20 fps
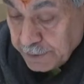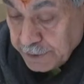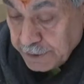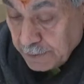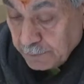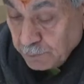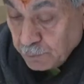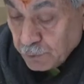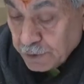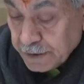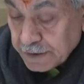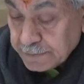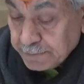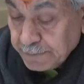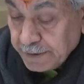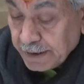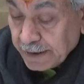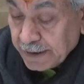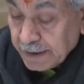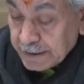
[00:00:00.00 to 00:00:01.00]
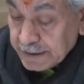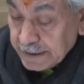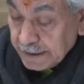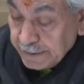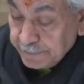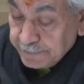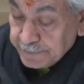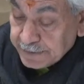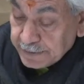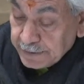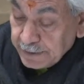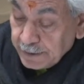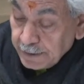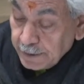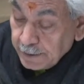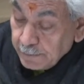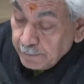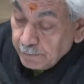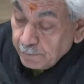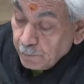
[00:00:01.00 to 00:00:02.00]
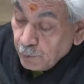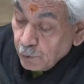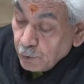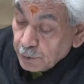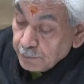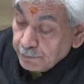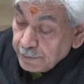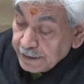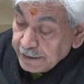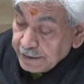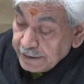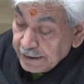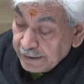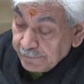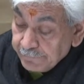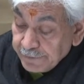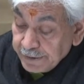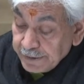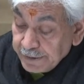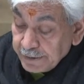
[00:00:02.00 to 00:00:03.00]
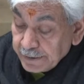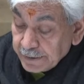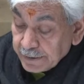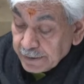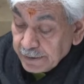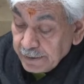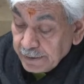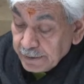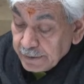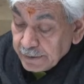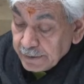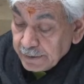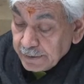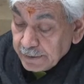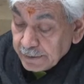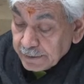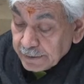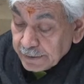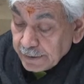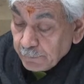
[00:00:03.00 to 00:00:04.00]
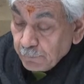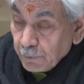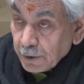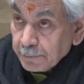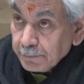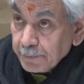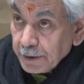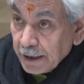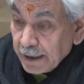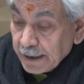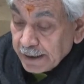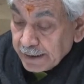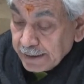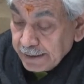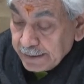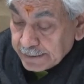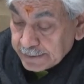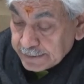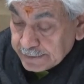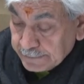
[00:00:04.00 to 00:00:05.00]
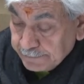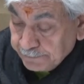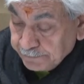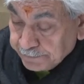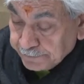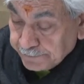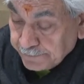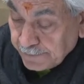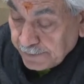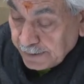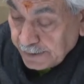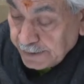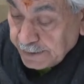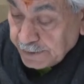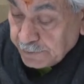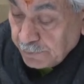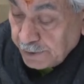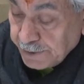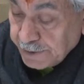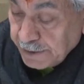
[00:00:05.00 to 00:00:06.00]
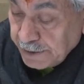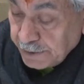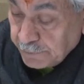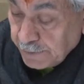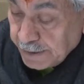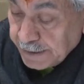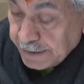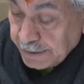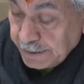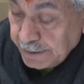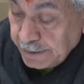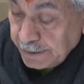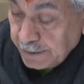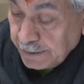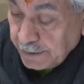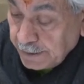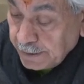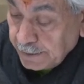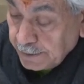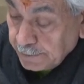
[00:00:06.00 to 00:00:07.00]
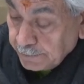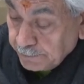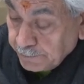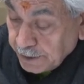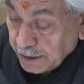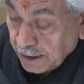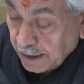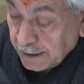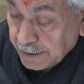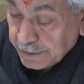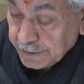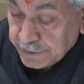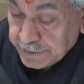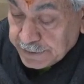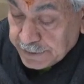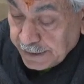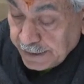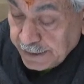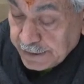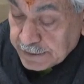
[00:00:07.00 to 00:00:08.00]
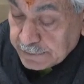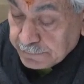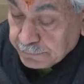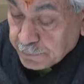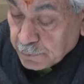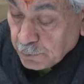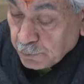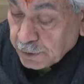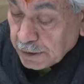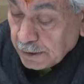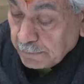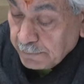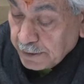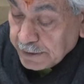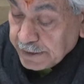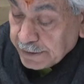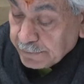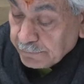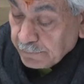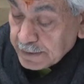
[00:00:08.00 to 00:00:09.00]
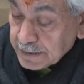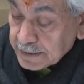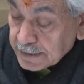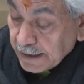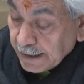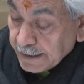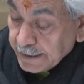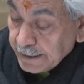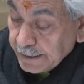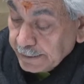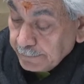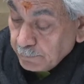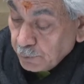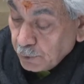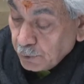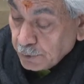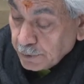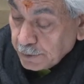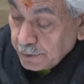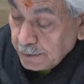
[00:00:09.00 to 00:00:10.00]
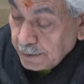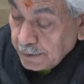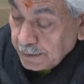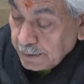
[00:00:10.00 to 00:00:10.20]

Jammu Kashmir receives more money every year than what Bihar gets. In 2020, Bihar state's total budget was slightly more